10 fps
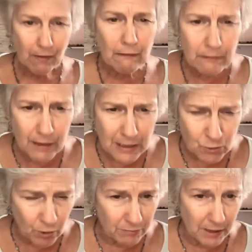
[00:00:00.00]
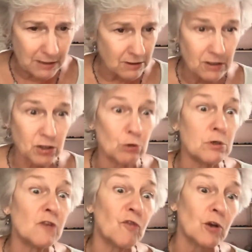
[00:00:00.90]
"That's what makes it so
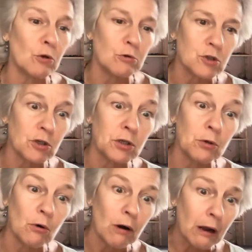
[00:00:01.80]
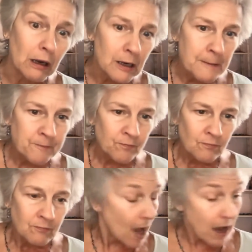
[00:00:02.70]
difficult to cure.
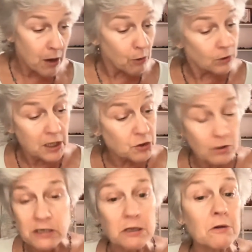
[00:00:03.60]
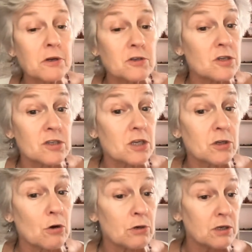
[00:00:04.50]
I only treat illnesses that
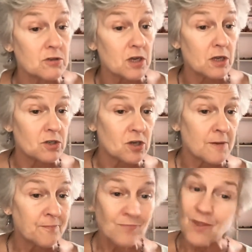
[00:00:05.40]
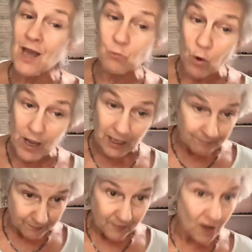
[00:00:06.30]
don't exist. That way,
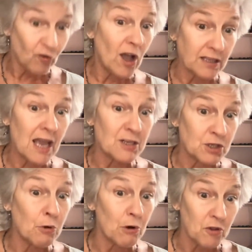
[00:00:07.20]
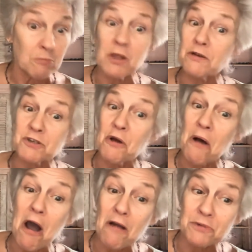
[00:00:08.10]
if I can't cure them, there's no
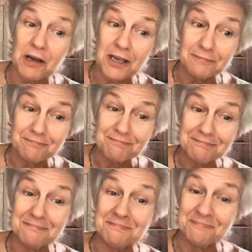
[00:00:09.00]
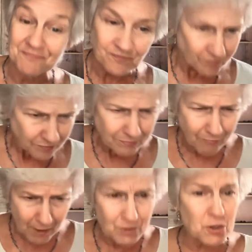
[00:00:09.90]
harm done.
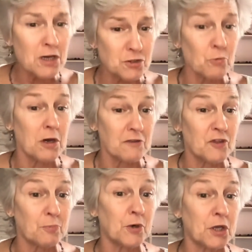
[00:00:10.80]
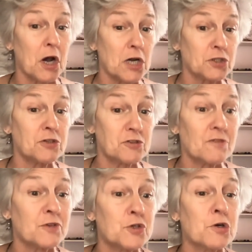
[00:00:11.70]
Just one of the precautions
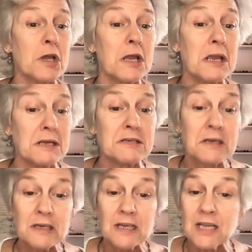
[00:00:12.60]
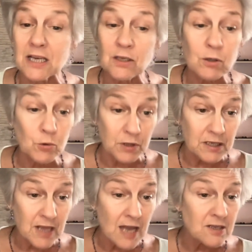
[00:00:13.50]
of the trade," he
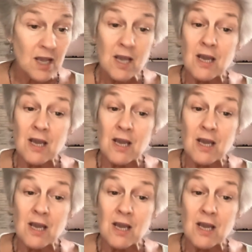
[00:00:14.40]
concluded, and